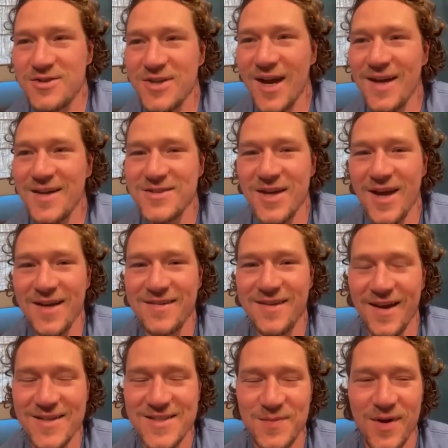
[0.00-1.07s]
Jack
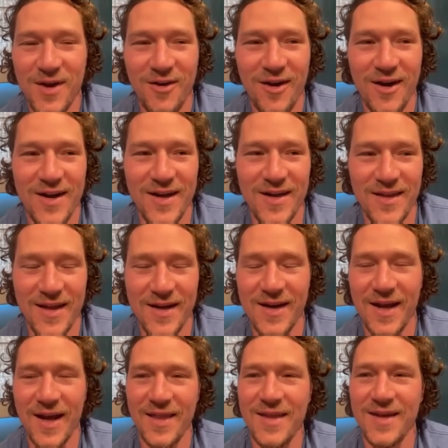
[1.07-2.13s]
texted me already. And then
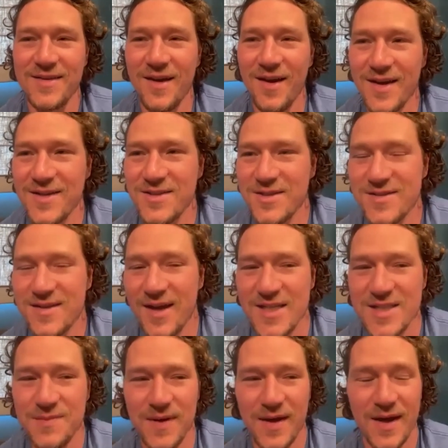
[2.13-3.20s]
I think Dougie just
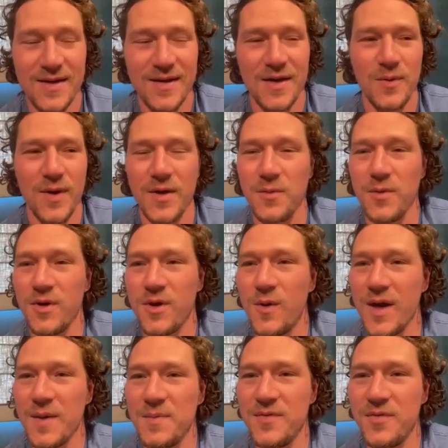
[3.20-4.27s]
texted me. I read it real
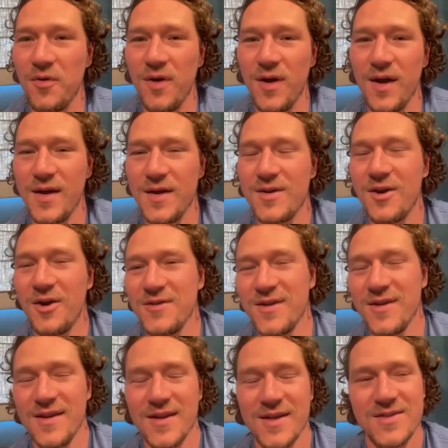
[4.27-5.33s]
quick before I called
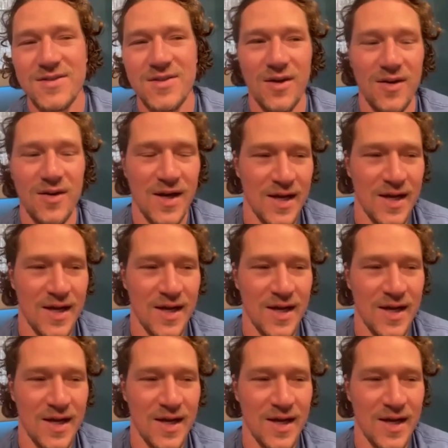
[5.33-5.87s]
into this. So